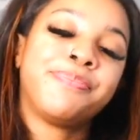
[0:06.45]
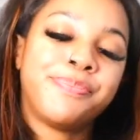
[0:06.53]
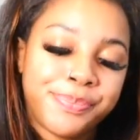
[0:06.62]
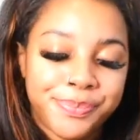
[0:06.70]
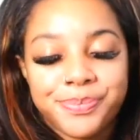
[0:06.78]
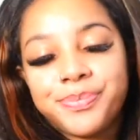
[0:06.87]

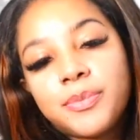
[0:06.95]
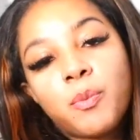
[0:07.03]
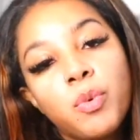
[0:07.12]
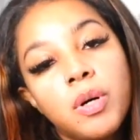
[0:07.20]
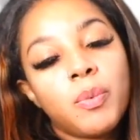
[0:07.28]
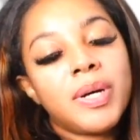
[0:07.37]

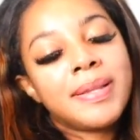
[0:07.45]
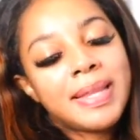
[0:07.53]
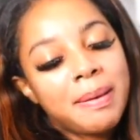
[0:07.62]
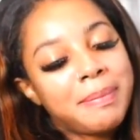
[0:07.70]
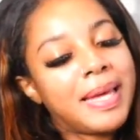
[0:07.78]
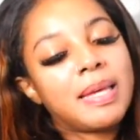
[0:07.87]
Will
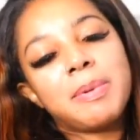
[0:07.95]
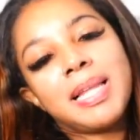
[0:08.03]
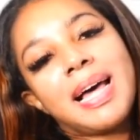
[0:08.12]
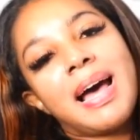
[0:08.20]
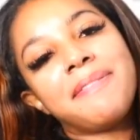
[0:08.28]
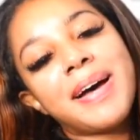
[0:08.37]
they make me
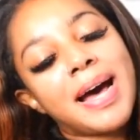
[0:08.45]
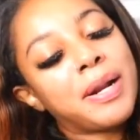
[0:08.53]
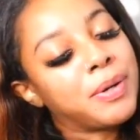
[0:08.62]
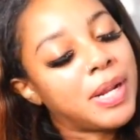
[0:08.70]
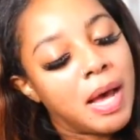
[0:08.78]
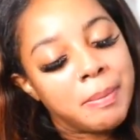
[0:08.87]
laugh? I
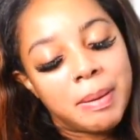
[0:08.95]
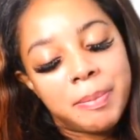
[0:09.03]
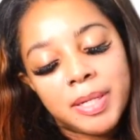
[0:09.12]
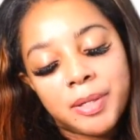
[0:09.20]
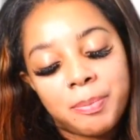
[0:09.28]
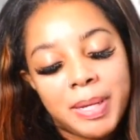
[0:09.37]
don't know.
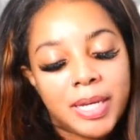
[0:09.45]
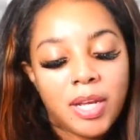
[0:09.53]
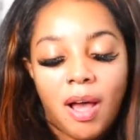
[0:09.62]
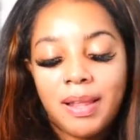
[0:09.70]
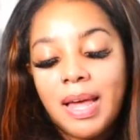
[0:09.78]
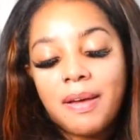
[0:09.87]
Maybe it'll make
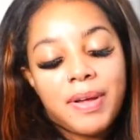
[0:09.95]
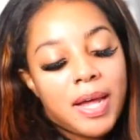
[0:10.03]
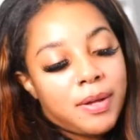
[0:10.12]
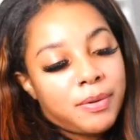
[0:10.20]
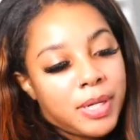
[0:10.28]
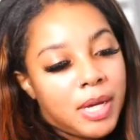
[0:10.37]
y'all laugh.
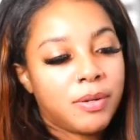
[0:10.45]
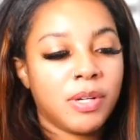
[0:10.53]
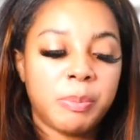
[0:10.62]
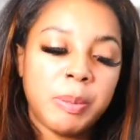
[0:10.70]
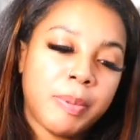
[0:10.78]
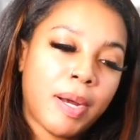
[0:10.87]
I don't know. You
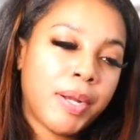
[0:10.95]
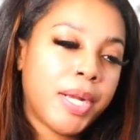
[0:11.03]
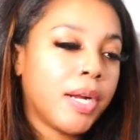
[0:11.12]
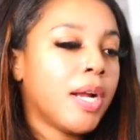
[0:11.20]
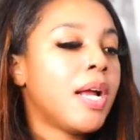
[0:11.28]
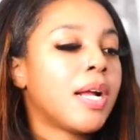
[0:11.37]
know, people out
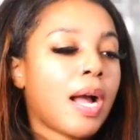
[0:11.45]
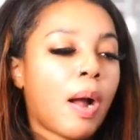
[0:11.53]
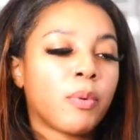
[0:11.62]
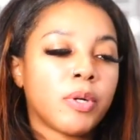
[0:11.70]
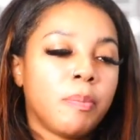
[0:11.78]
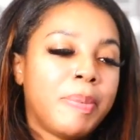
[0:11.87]
here
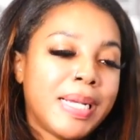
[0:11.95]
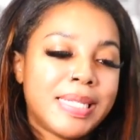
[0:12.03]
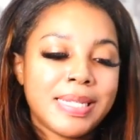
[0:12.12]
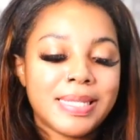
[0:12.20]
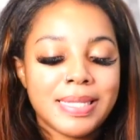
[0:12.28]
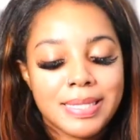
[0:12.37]
got real
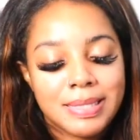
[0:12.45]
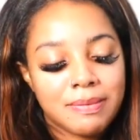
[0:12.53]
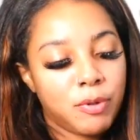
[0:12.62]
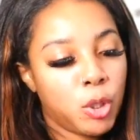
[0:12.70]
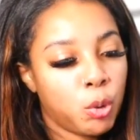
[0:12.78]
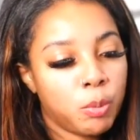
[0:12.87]
basic senses
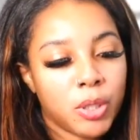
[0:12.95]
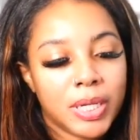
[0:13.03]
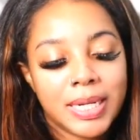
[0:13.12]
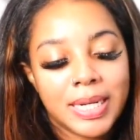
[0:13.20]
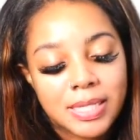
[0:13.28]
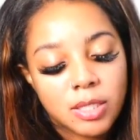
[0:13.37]
of humor,
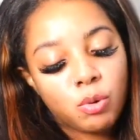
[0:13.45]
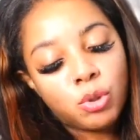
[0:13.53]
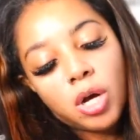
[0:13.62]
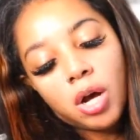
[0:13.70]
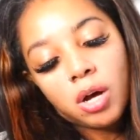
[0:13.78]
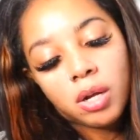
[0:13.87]
and that's
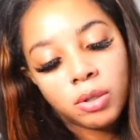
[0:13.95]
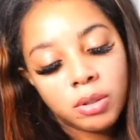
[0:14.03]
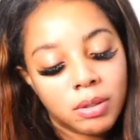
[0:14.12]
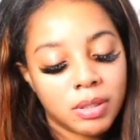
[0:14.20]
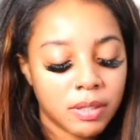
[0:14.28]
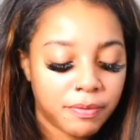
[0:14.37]
on y'all. You
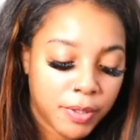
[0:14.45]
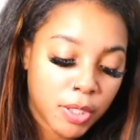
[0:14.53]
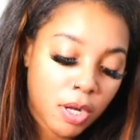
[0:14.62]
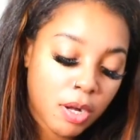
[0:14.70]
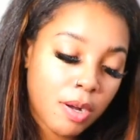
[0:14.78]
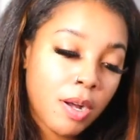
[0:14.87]
know, good for
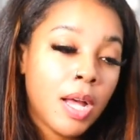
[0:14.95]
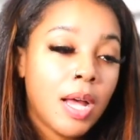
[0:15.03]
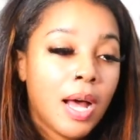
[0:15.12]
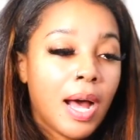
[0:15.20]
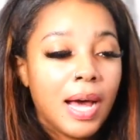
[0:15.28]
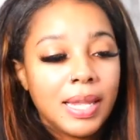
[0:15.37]
y'all.
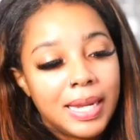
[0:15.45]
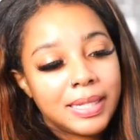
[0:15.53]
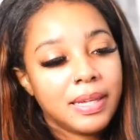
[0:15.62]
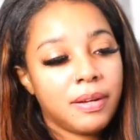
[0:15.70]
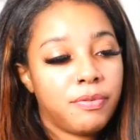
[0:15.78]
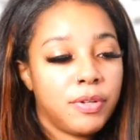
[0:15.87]
I
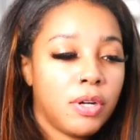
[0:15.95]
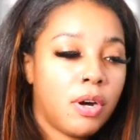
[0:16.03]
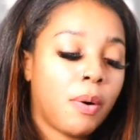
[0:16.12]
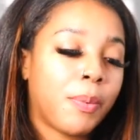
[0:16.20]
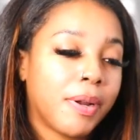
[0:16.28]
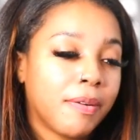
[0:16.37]
like that for
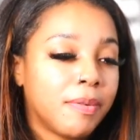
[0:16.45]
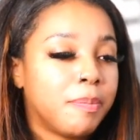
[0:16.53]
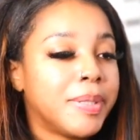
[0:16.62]
y'all, whatever.